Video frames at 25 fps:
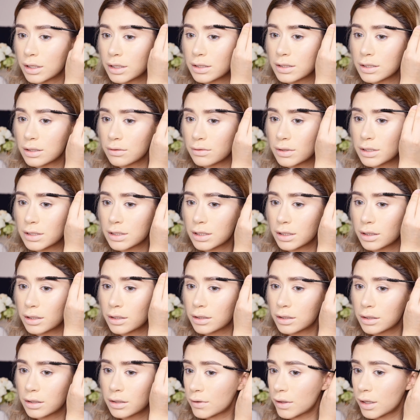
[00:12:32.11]
That's always good.
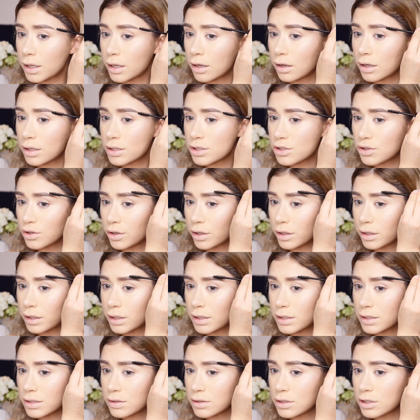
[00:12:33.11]
I feel like
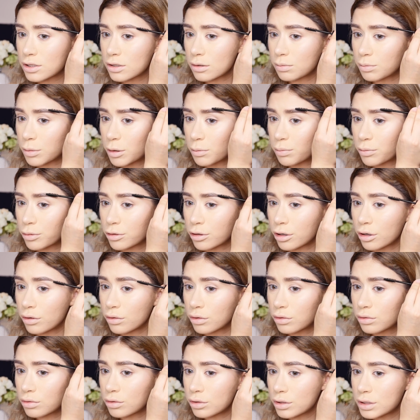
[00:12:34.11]
Australia is super pro
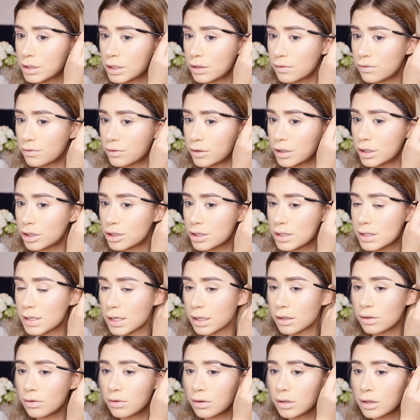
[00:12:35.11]
cruelty-free, just
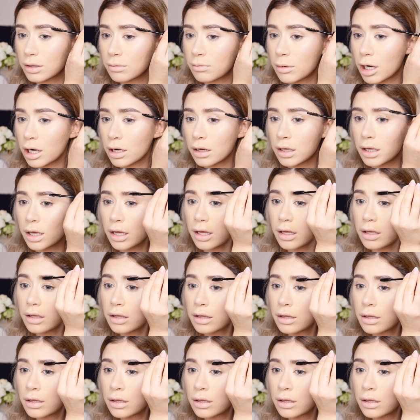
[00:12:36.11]
like North America.